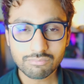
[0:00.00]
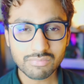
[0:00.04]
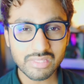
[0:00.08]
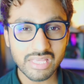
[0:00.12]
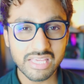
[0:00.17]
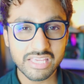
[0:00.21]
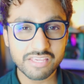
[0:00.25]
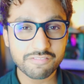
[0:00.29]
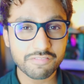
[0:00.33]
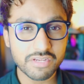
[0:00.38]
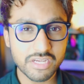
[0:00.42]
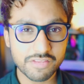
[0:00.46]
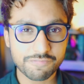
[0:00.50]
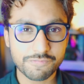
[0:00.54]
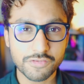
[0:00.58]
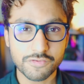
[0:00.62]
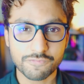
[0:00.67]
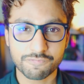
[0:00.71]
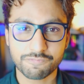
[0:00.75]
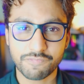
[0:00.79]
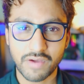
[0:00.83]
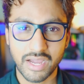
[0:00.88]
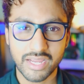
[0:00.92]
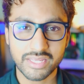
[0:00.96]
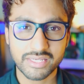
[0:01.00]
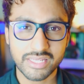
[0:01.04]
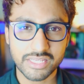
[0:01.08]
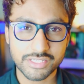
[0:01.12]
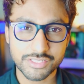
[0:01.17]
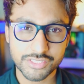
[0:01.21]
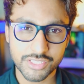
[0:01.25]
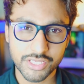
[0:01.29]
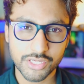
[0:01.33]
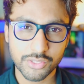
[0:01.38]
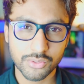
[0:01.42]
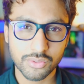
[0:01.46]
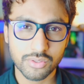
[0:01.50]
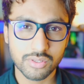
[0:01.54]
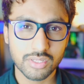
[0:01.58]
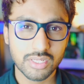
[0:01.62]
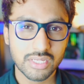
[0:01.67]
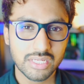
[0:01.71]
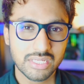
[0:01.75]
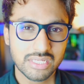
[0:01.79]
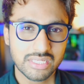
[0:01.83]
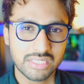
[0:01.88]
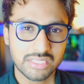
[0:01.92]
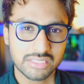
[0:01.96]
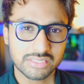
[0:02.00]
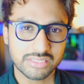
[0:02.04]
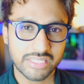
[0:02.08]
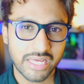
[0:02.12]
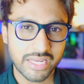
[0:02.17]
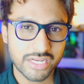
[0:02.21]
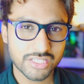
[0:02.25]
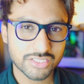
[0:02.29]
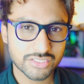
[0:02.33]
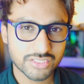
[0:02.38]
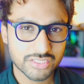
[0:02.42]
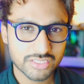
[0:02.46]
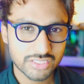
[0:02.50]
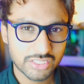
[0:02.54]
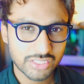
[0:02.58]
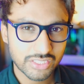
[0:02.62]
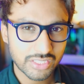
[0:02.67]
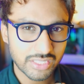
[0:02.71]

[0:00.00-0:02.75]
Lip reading: Even if you find a deal that is